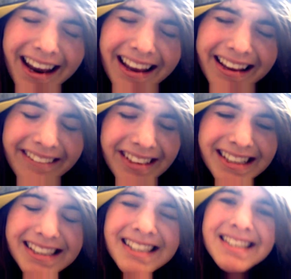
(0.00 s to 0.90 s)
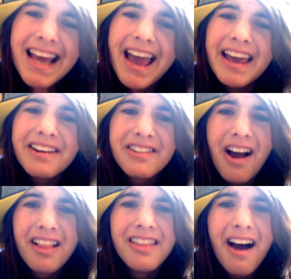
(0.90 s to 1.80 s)
even say you're
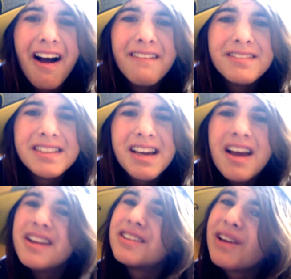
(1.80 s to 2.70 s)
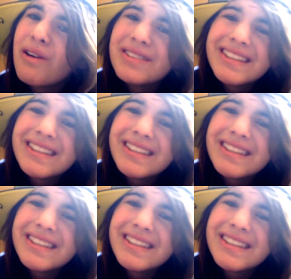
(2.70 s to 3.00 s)
not loved. Don't